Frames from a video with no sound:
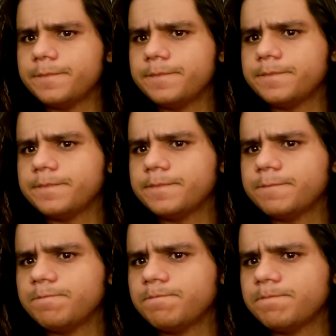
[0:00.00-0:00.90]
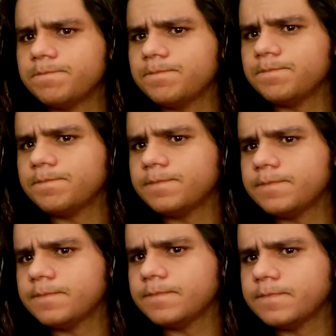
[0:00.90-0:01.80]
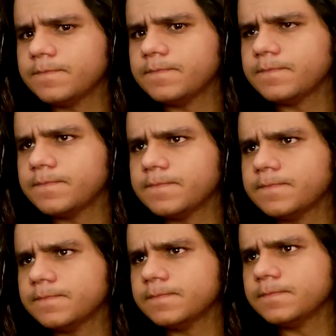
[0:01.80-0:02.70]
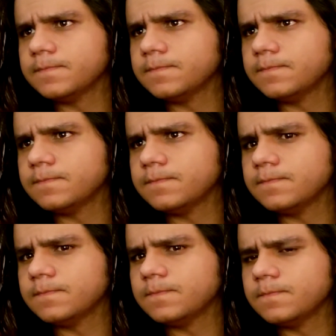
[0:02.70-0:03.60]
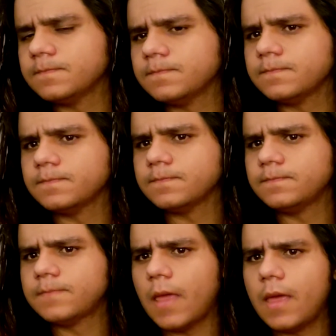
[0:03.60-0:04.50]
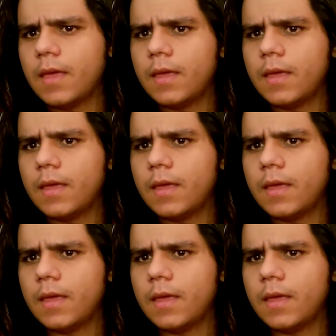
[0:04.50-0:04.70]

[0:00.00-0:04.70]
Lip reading: Nobody speaks.